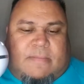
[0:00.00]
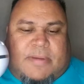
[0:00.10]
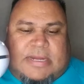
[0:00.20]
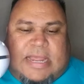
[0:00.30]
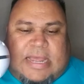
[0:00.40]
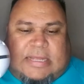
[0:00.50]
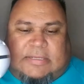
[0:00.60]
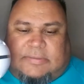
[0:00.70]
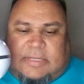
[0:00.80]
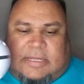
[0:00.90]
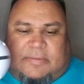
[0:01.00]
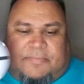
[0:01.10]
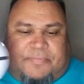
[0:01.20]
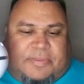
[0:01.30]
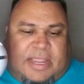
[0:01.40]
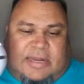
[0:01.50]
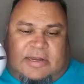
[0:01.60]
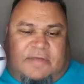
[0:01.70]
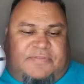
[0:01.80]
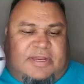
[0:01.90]
but yeah um, they
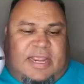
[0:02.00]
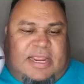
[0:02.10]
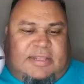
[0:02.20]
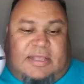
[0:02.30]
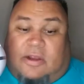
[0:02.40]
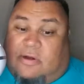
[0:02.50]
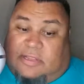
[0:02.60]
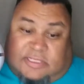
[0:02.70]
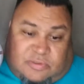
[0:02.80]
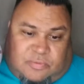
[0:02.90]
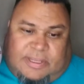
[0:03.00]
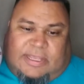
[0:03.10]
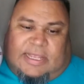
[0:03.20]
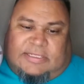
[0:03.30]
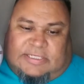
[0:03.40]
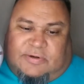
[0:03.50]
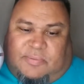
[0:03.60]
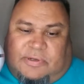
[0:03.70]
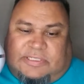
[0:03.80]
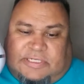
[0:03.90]
ended off the day or this week at
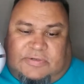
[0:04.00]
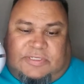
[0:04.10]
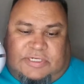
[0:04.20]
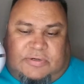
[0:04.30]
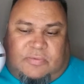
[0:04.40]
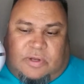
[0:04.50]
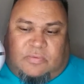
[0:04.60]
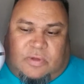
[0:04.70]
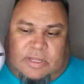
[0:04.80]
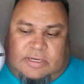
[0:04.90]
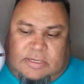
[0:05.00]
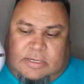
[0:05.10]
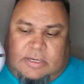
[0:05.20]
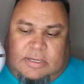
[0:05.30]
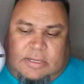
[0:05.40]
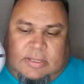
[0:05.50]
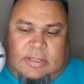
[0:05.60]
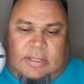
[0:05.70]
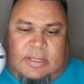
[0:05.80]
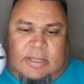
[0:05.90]
0.0011
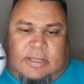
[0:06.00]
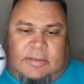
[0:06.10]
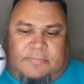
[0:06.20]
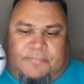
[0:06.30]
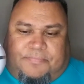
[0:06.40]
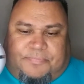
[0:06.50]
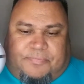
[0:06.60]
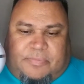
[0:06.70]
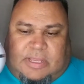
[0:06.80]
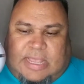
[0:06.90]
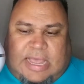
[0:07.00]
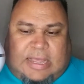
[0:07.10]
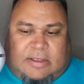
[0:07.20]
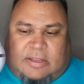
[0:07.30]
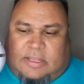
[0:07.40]
um, yeah